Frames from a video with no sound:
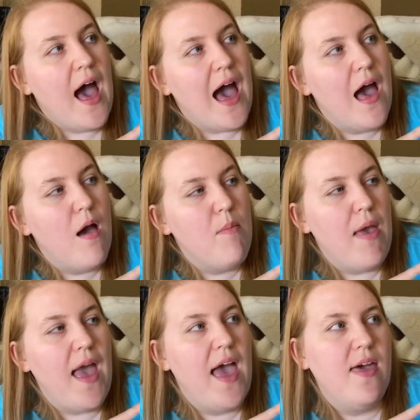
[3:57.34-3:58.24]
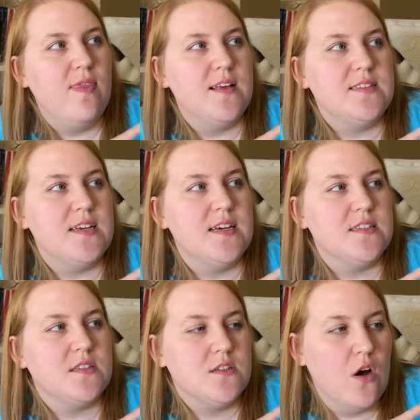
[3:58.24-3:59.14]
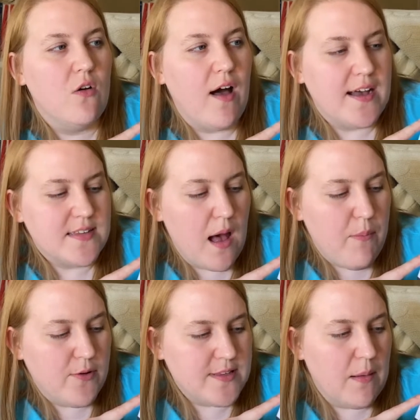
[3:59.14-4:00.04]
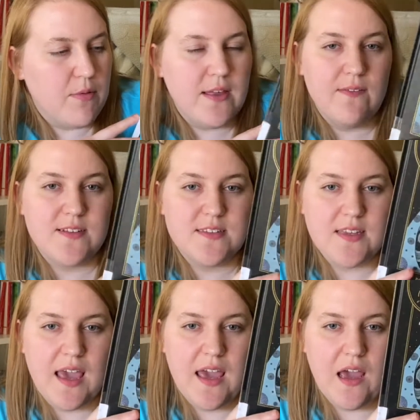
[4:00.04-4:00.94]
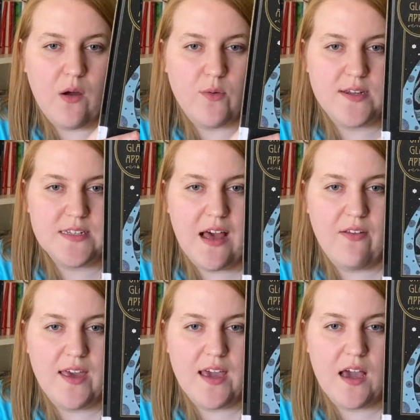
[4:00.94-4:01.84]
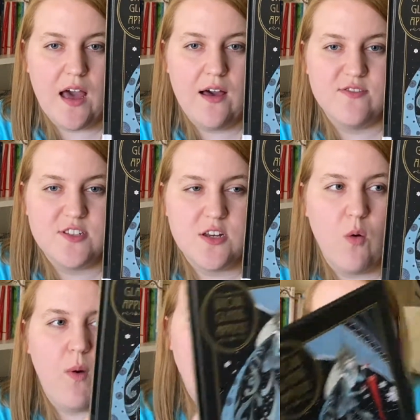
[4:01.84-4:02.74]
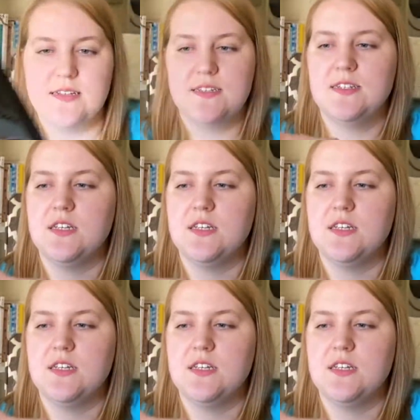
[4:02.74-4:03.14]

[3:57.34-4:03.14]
Um, and this is Snow Glass Apples. I believe this is a retelling of Snow White.